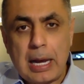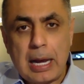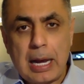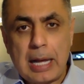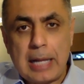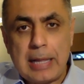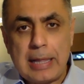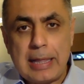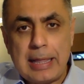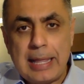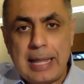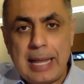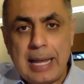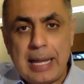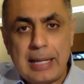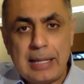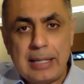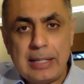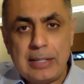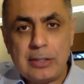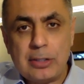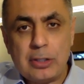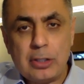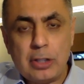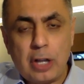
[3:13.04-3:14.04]
that
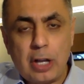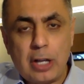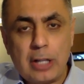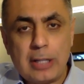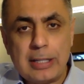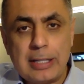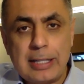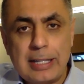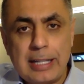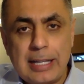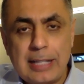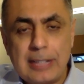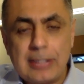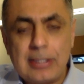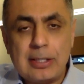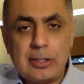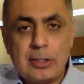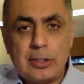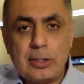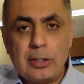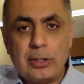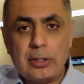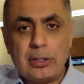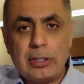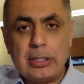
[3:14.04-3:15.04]
is not
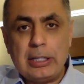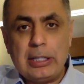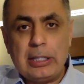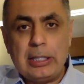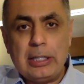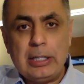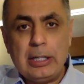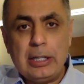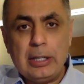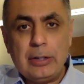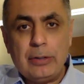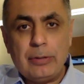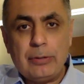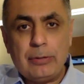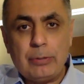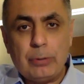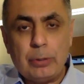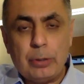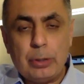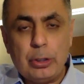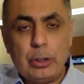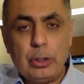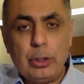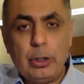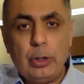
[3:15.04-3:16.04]
necessary for
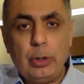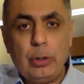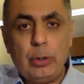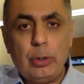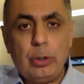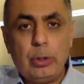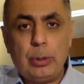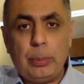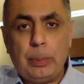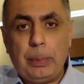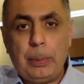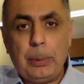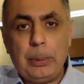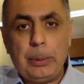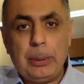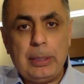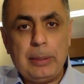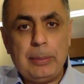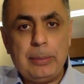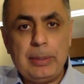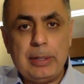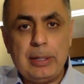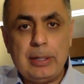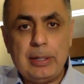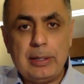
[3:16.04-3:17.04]
you to put
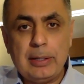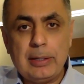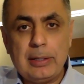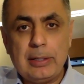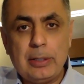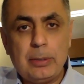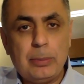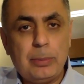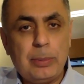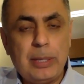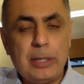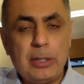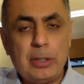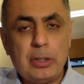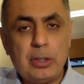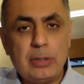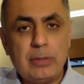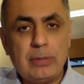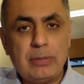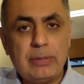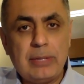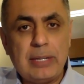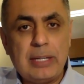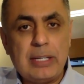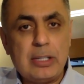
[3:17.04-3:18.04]
them in an incubation
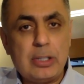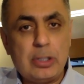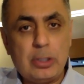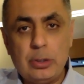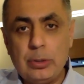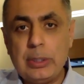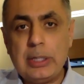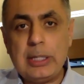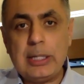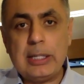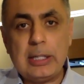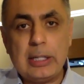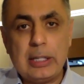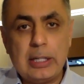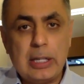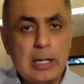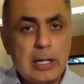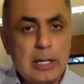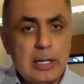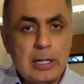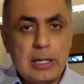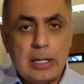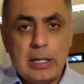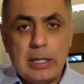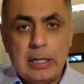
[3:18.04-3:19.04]
phase. You can
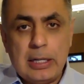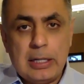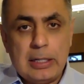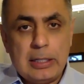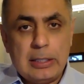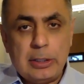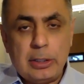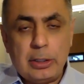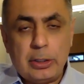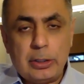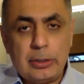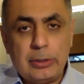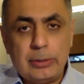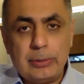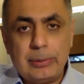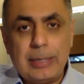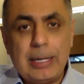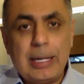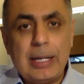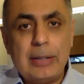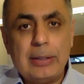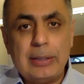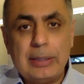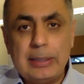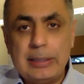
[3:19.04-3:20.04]
turn
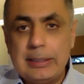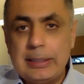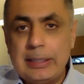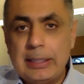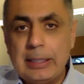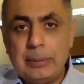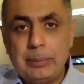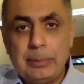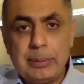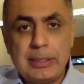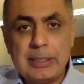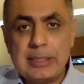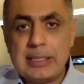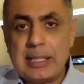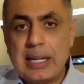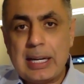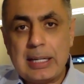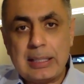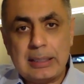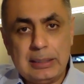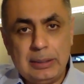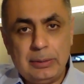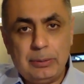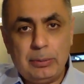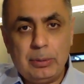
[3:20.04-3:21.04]
around and tell them
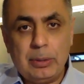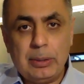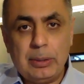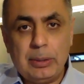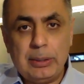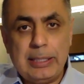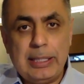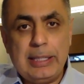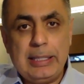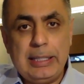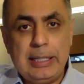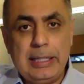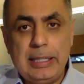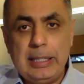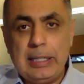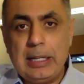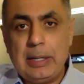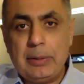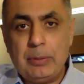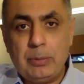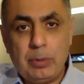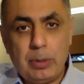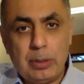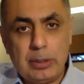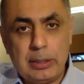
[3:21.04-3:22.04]
exactly what they need
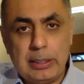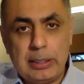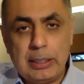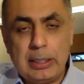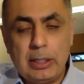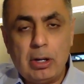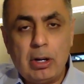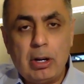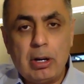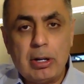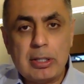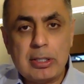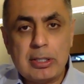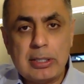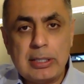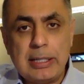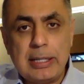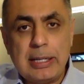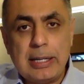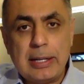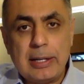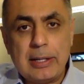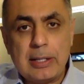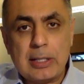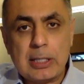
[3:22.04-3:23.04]
and what the cost
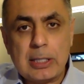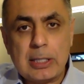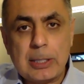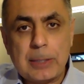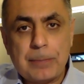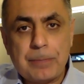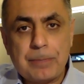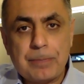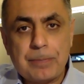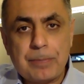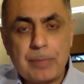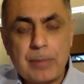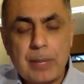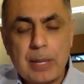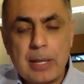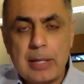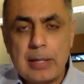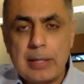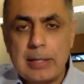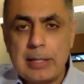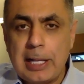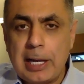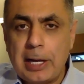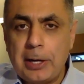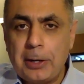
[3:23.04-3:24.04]
is.
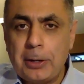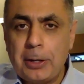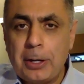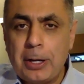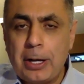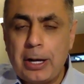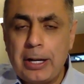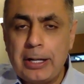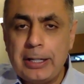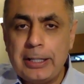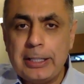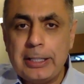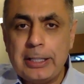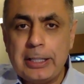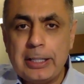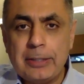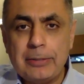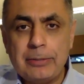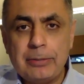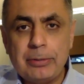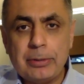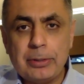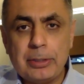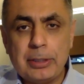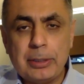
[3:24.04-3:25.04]
Now, I
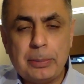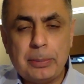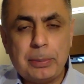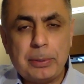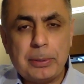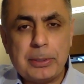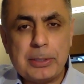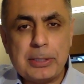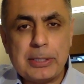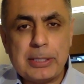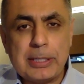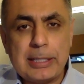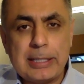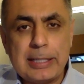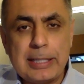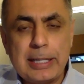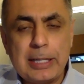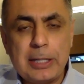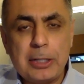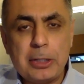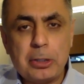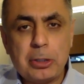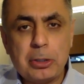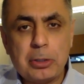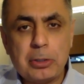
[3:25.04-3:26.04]
cover the
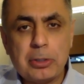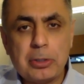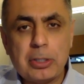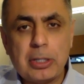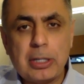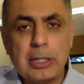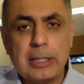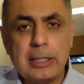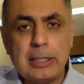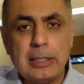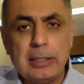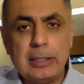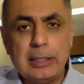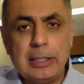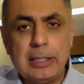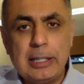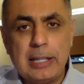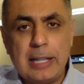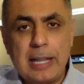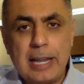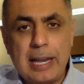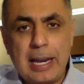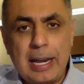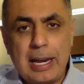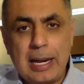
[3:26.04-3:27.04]
presentation cycle
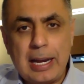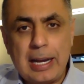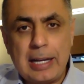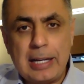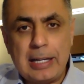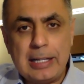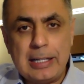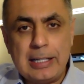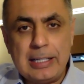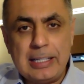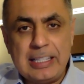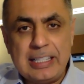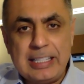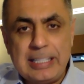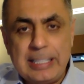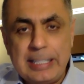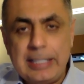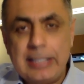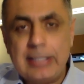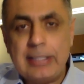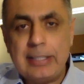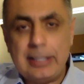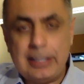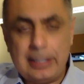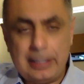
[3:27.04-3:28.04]
in
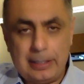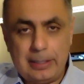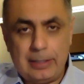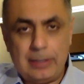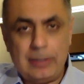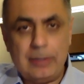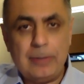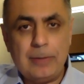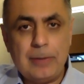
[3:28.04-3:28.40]
detail,